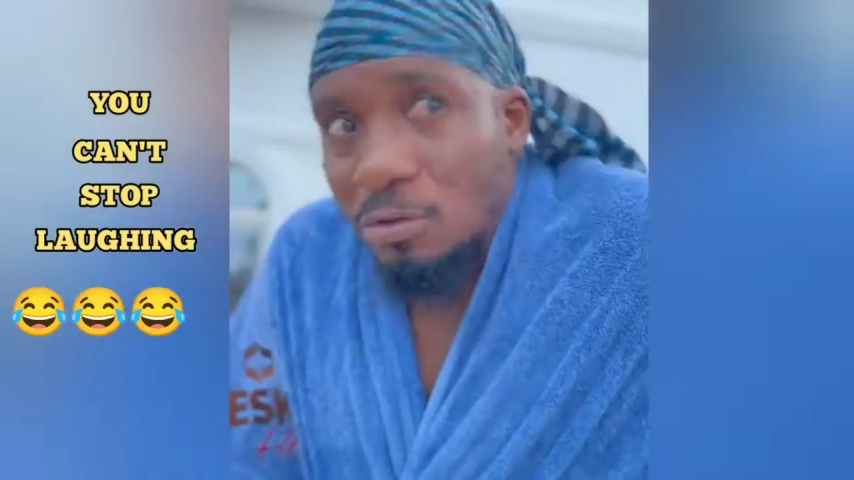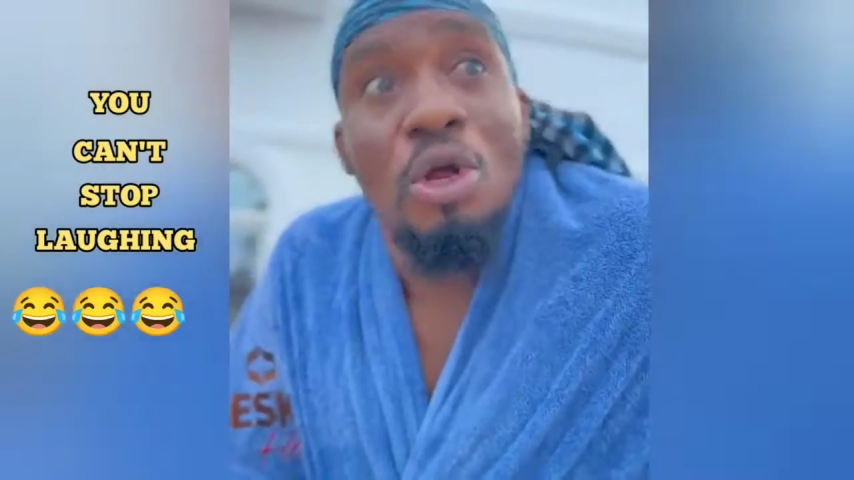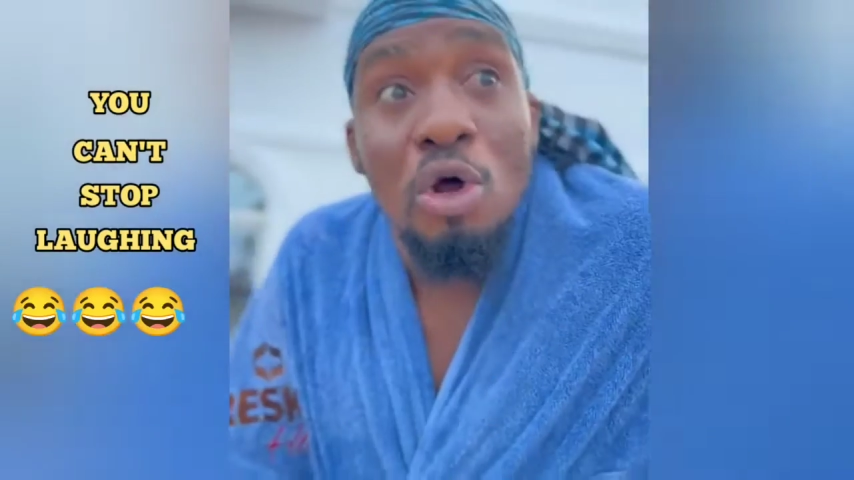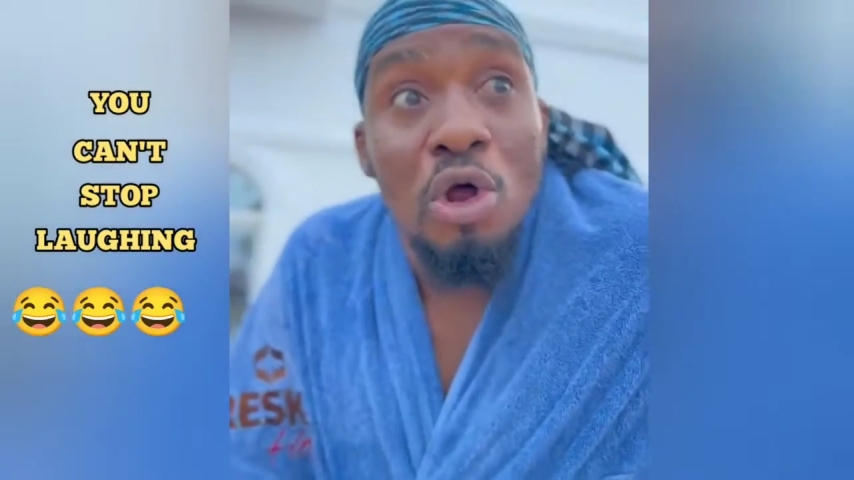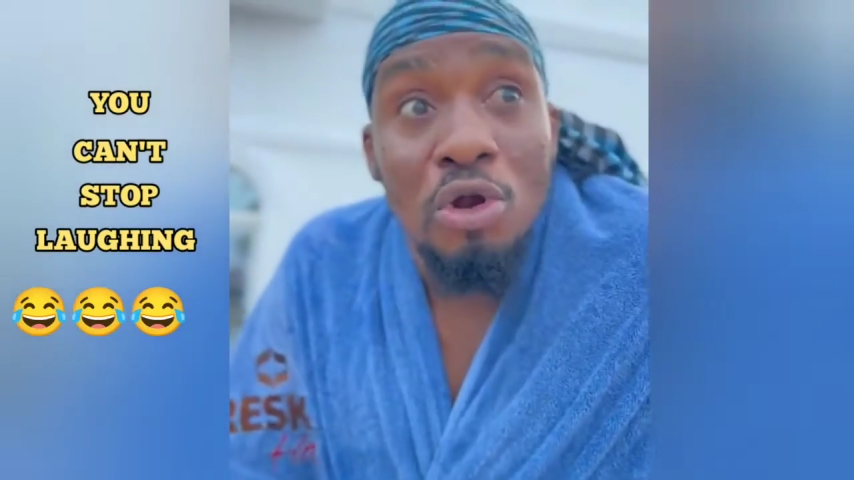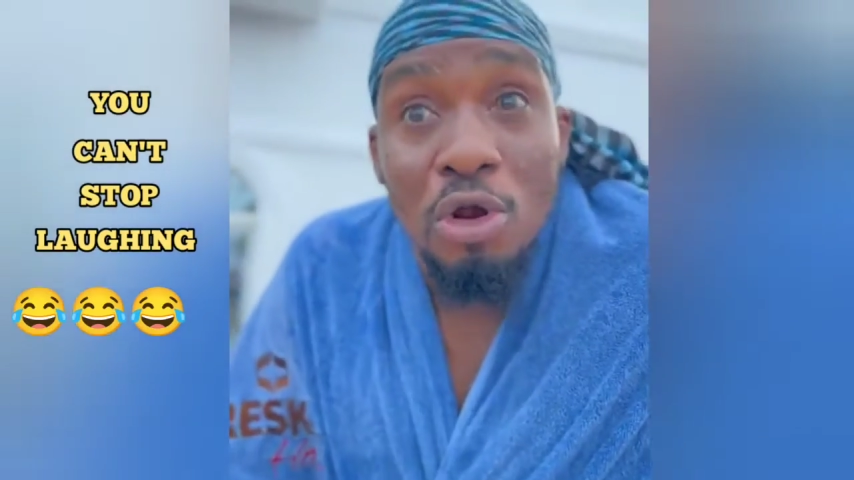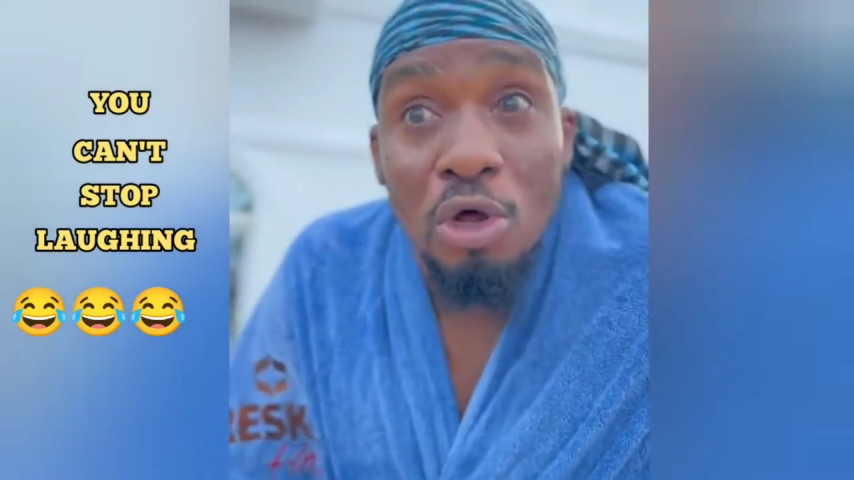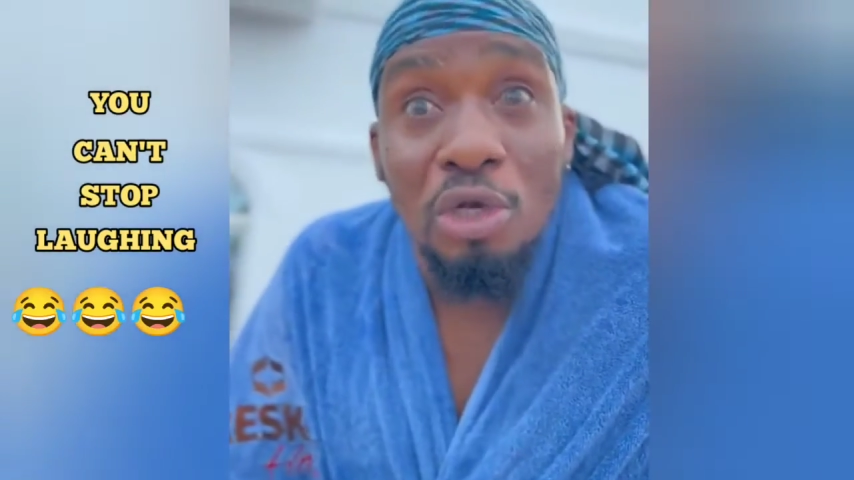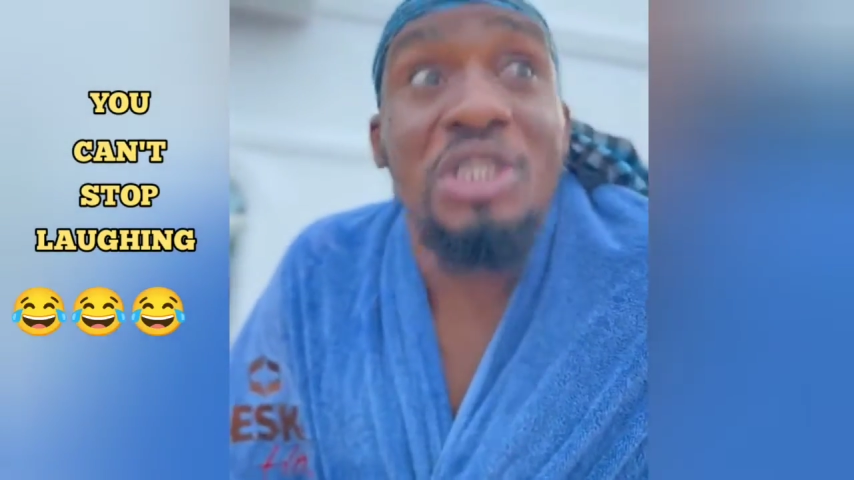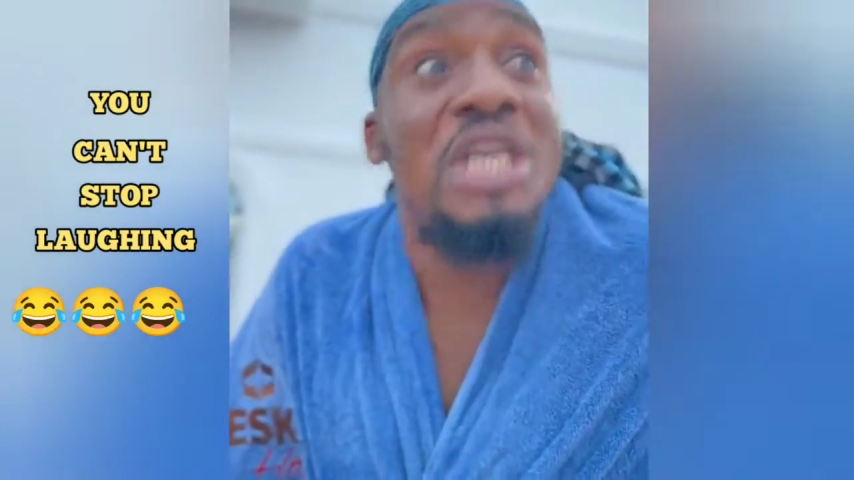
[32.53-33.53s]

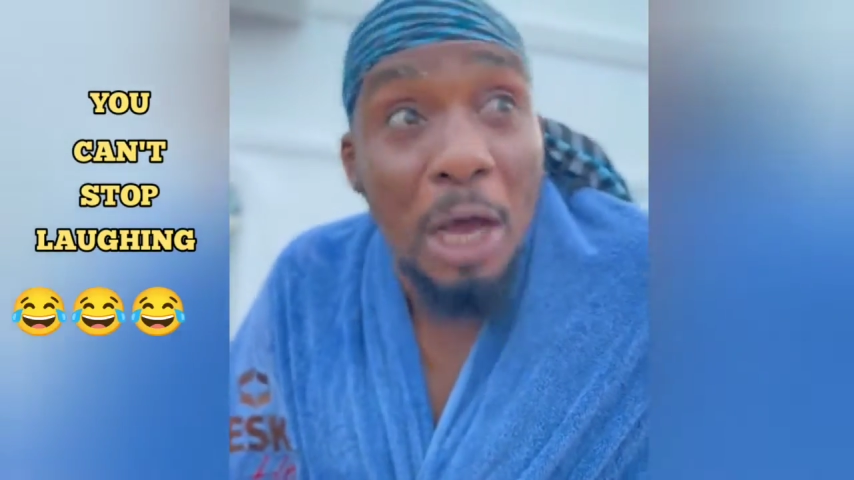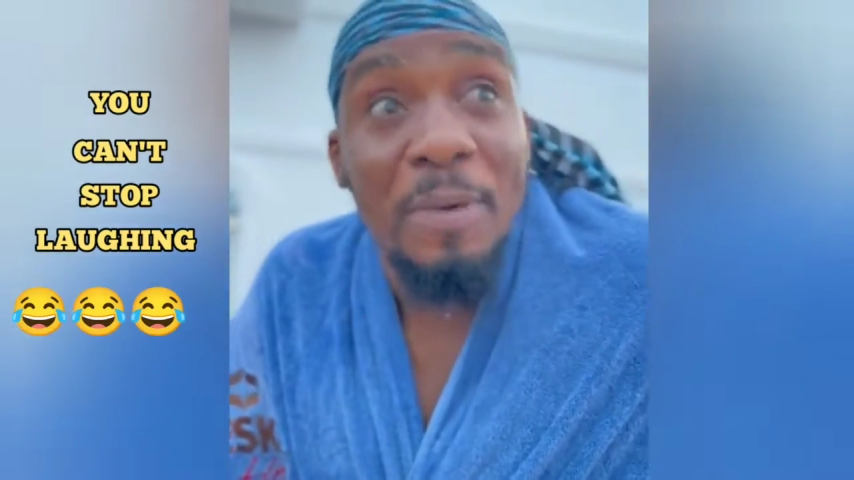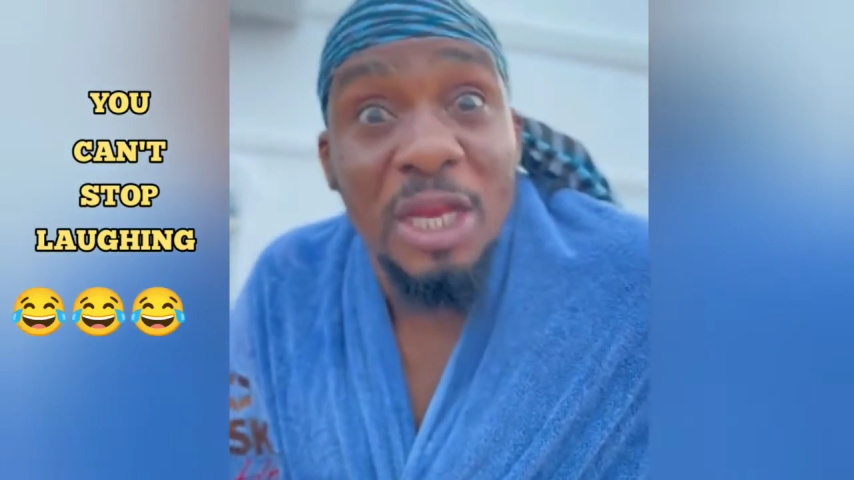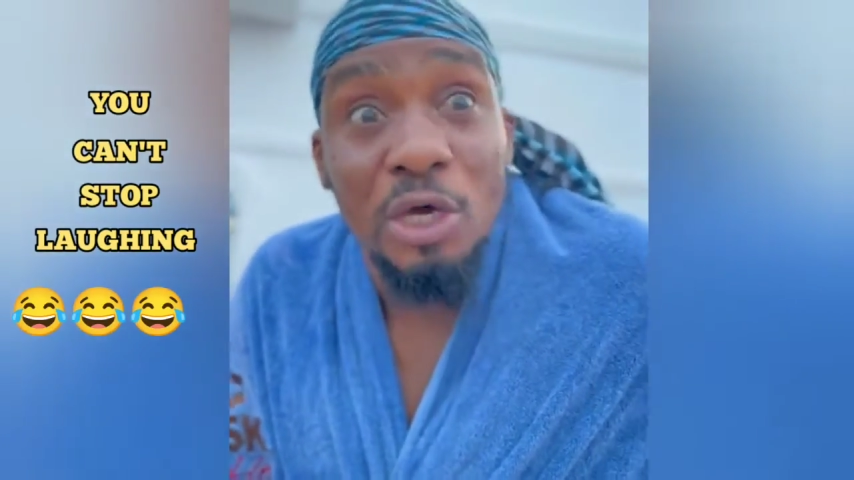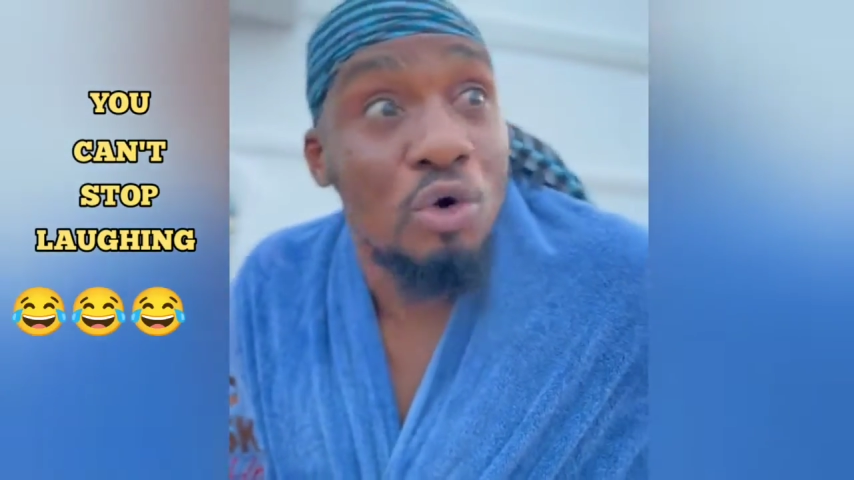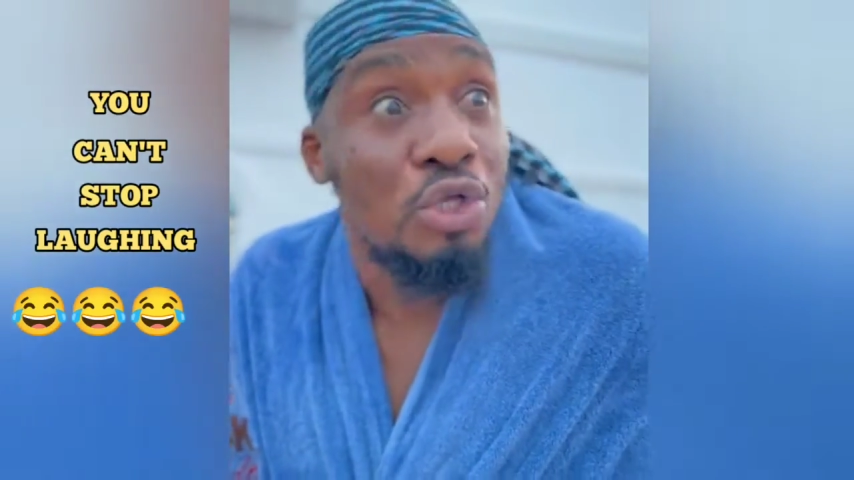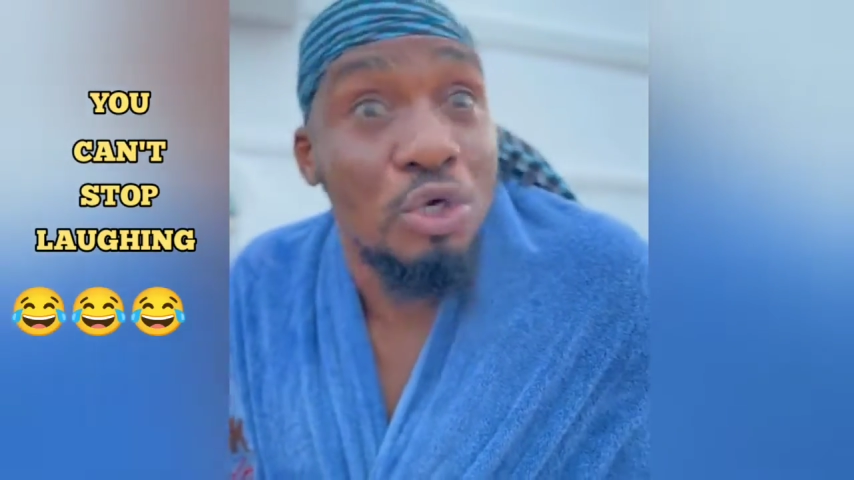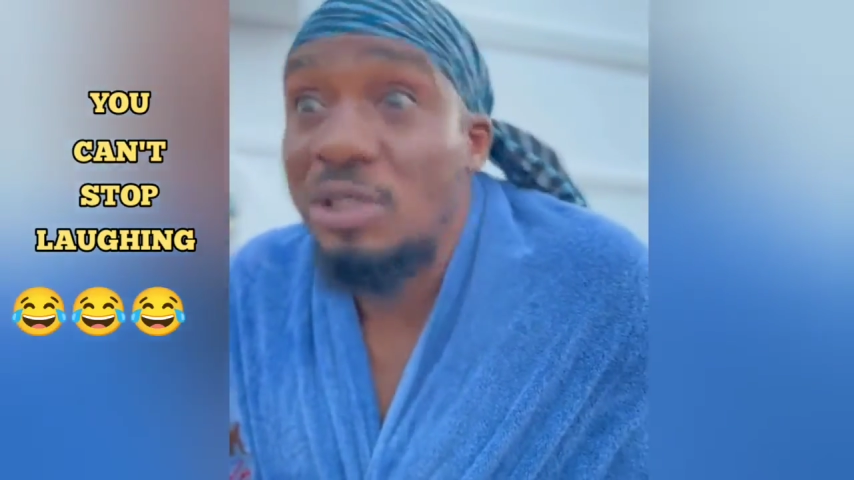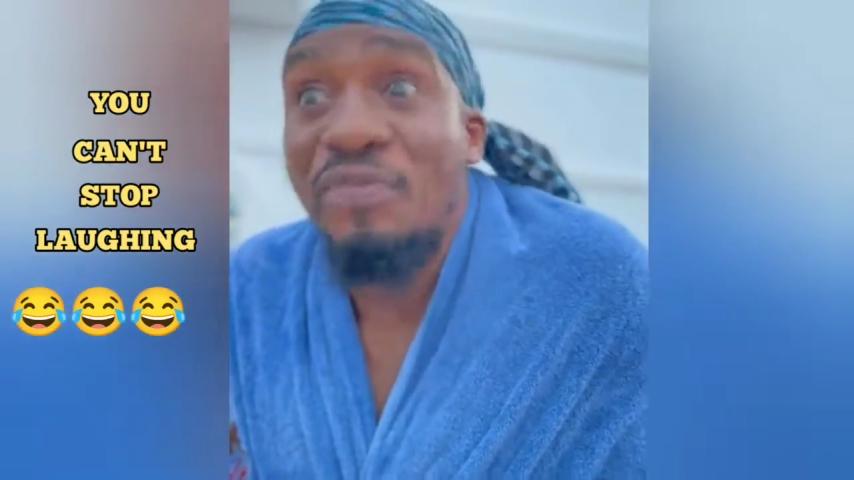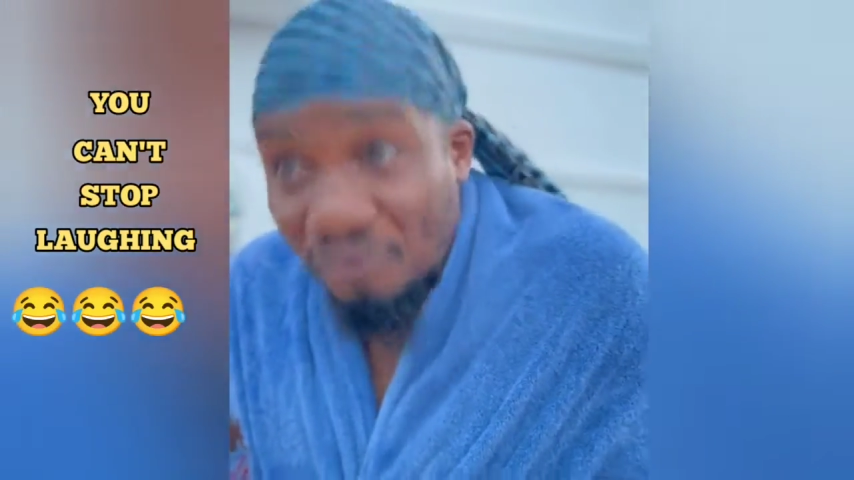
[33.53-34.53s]
No. Tell me the good
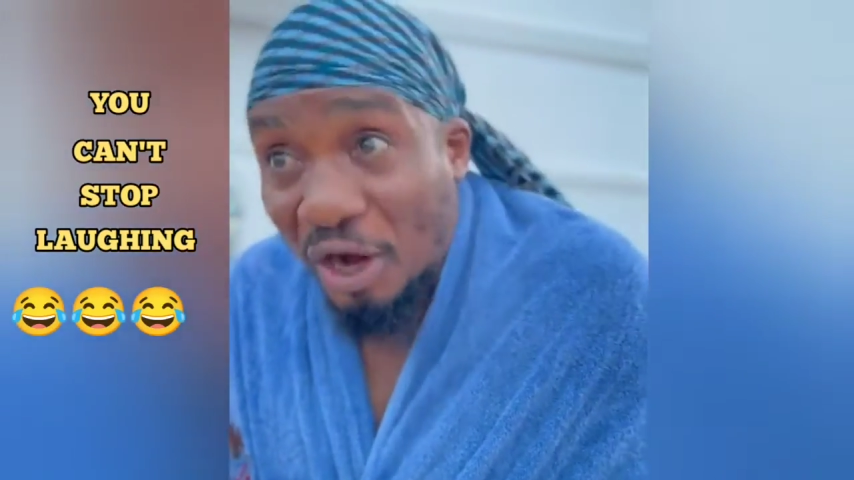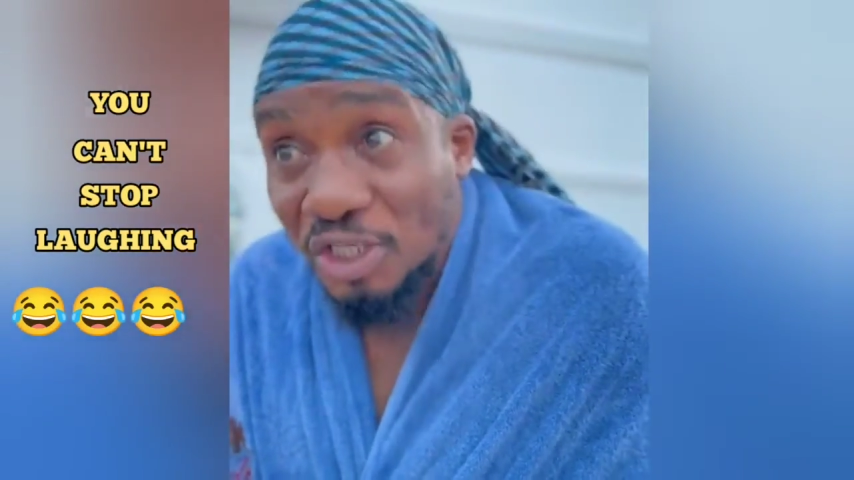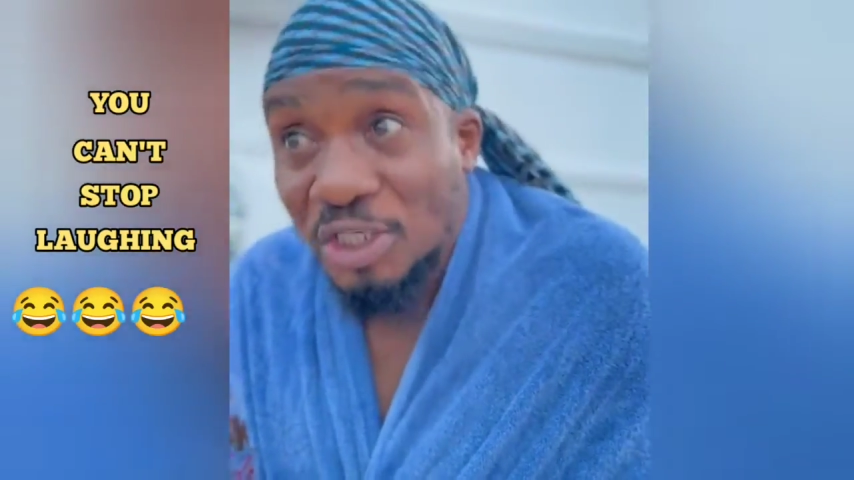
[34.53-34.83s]
news first.